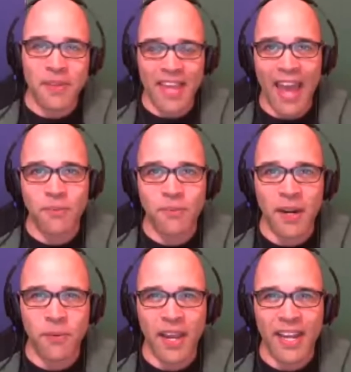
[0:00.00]
that right
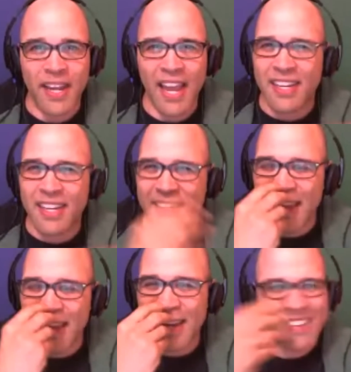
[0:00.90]
away. And
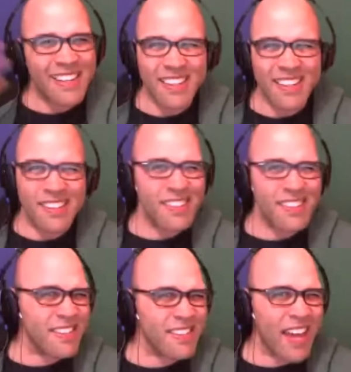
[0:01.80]

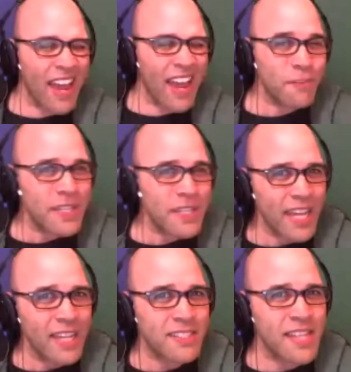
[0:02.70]
I have to
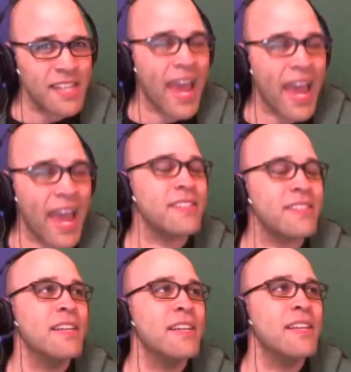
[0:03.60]
guess that
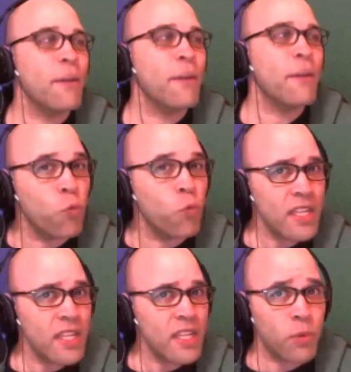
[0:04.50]
if
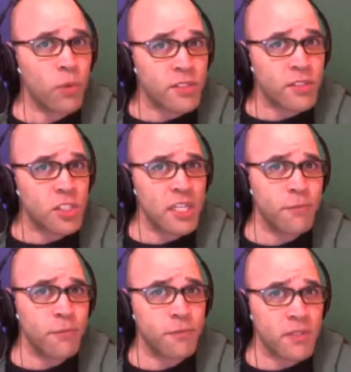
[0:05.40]
really what your chief
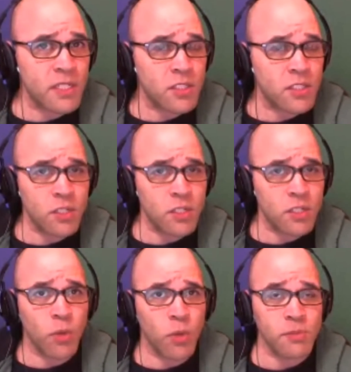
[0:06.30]
concern
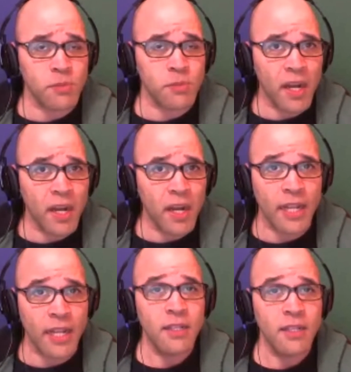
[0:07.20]
was money,
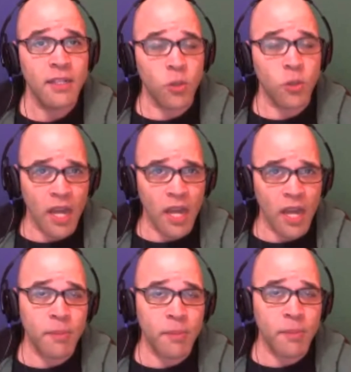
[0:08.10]
you would not
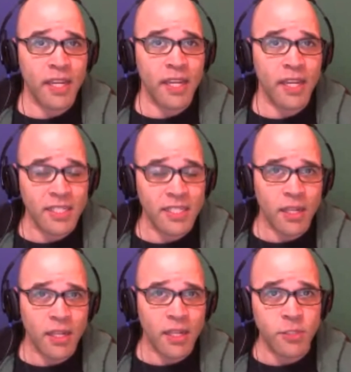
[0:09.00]
be making
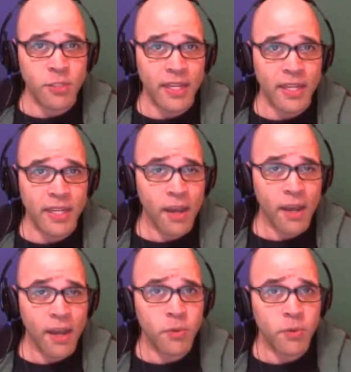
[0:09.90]
exactly what you're making now. You would have